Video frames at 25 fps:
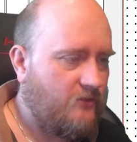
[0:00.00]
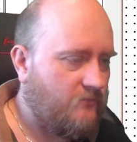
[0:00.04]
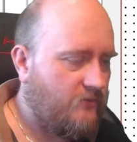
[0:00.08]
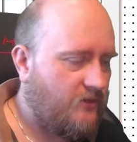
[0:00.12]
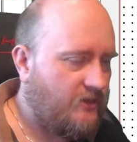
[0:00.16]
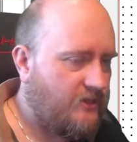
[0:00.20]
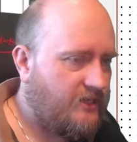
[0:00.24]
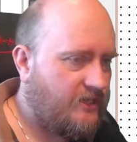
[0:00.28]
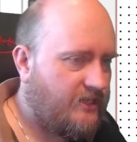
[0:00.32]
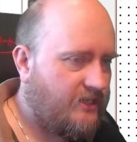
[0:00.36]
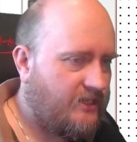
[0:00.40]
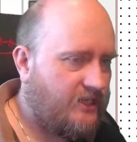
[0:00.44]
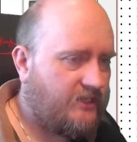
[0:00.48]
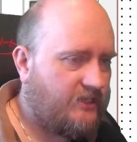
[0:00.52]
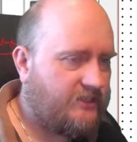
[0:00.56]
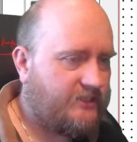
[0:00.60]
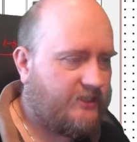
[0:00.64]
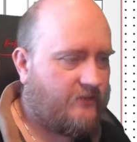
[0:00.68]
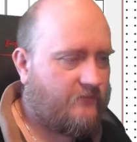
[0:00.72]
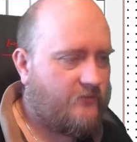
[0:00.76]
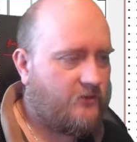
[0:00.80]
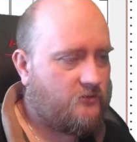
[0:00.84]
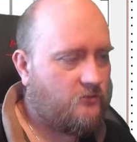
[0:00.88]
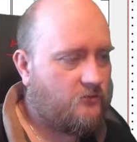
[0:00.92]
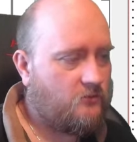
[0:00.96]
one in case I
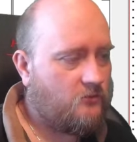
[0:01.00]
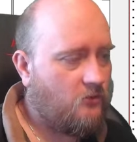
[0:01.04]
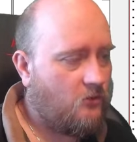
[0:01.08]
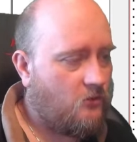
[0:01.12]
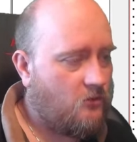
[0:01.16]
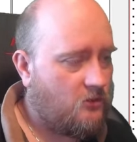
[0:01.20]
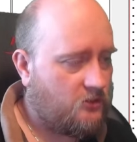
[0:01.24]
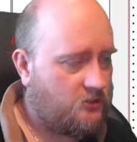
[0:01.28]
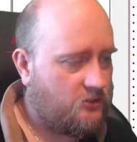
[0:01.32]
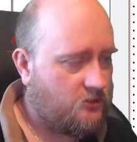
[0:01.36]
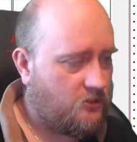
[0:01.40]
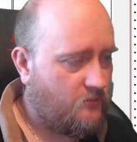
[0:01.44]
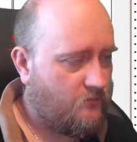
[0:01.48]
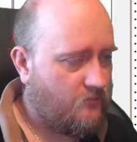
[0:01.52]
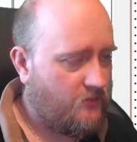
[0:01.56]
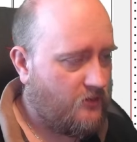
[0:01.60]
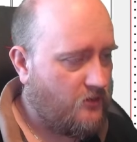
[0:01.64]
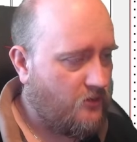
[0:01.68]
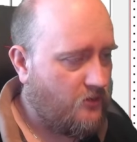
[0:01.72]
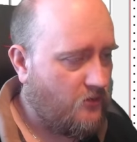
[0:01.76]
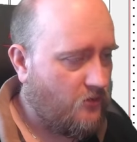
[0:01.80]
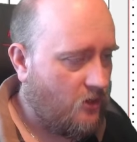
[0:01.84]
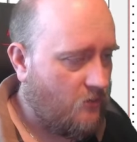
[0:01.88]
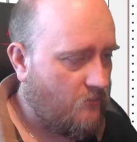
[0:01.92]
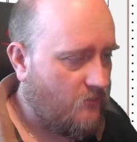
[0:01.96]
want to draw some
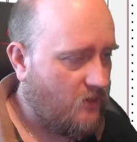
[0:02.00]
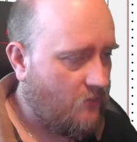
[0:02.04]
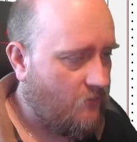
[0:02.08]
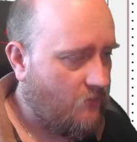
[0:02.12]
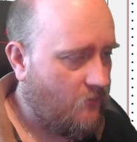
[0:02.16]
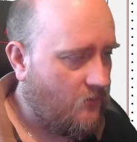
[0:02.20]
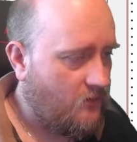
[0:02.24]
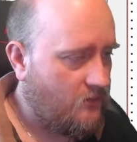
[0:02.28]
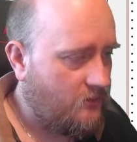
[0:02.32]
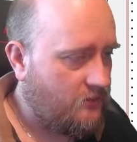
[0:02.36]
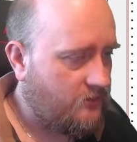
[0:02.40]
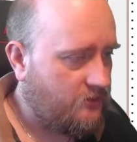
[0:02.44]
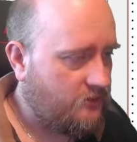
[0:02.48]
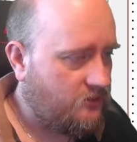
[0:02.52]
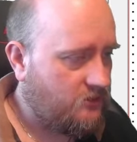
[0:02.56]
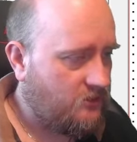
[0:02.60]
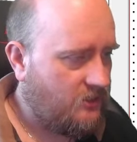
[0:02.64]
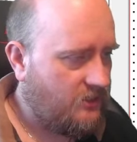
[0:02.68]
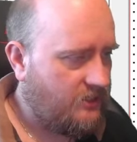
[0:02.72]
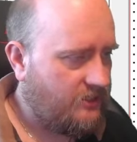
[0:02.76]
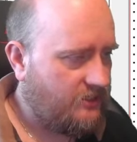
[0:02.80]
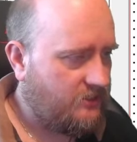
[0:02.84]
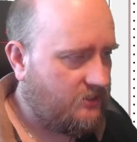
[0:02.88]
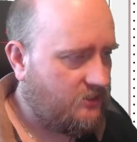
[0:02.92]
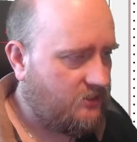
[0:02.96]
normal walls. So
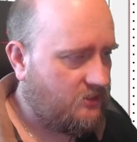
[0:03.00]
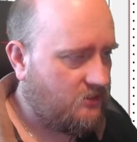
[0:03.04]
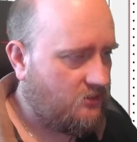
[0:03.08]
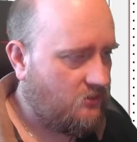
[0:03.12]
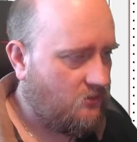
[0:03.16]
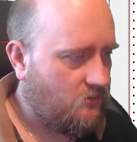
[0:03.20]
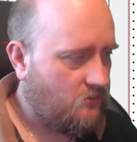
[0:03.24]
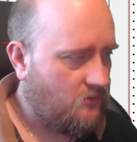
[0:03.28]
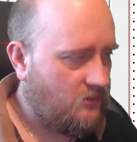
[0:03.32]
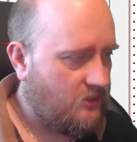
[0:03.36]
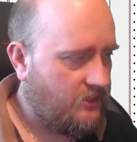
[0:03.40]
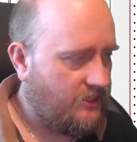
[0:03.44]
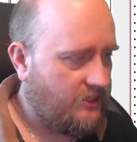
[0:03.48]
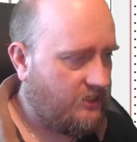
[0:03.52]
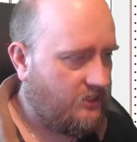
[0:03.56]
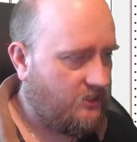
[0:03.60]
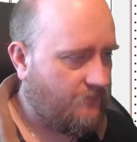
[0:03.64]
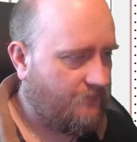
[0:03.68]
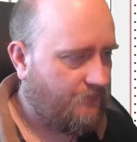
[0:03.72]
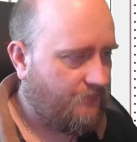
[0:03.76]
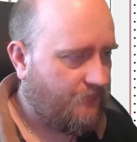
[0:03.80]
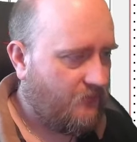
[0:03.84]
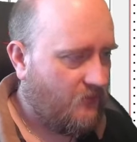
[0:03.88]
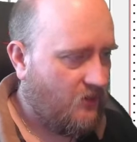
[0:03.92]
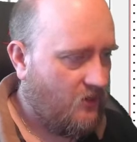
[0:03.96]
let's call it
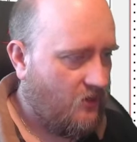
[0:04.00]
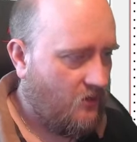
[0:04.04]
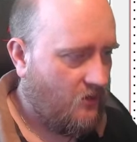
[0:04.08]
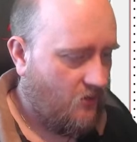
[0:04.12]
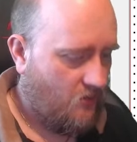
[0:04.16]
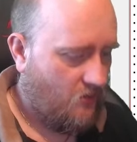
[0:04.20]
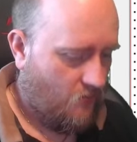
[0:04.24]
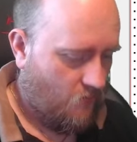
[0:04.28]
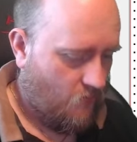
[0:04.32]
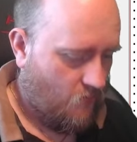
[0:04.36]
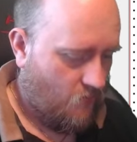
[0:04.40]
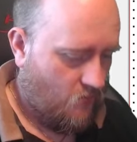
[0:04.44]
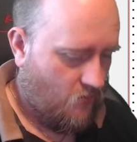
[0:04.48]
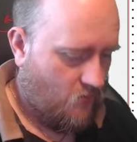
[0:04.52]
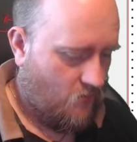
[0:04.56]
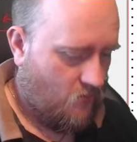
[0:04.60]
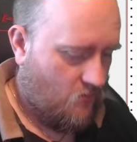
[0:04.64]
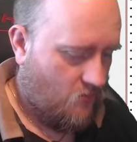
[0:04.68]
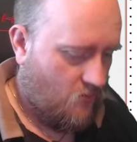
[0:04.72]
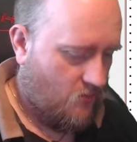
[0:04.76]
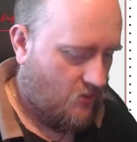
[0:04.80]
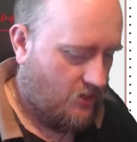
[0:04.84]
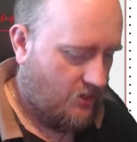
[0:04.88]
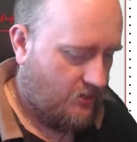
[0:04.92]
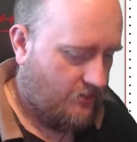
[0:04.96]

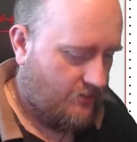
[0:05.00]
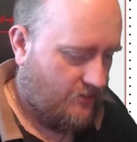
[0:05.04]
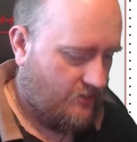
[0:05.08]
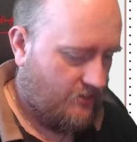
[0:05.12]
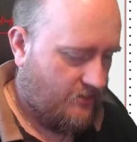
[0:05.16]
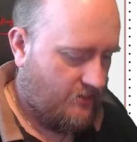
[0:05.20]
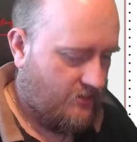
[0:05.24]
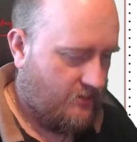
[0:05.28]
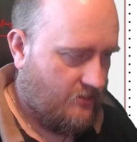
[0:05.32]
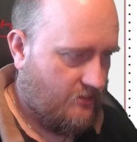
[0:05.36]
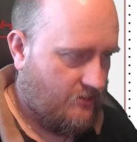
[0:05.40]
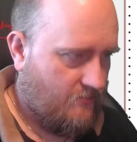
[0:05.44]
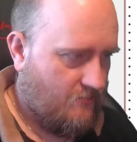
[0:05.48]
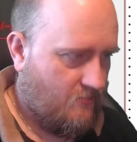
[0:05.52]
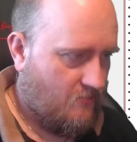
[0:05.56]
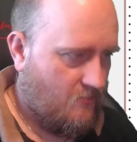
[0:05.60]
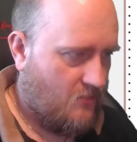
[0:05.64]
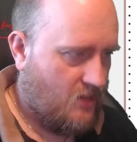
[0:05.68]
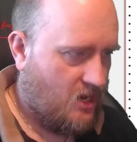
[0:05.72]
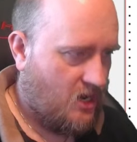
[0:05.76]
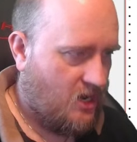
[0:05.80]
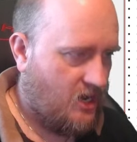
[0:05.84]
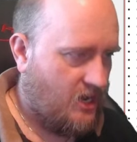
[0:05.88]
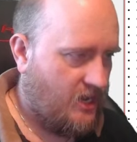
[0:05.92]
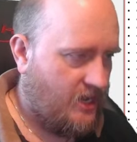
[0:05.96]
wall
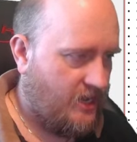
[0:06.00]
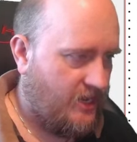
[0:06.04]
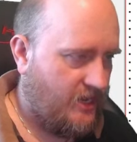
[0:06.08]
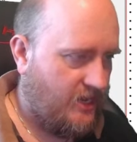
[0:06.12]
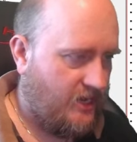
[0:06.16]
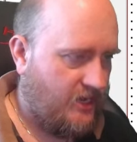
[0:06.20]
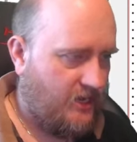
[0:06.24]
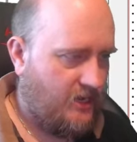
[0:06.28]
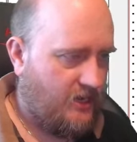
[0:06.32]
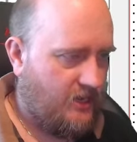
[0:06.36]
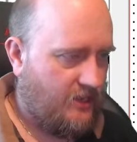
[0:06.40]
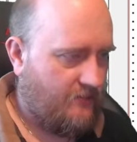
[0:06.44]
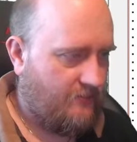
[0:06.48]
mine.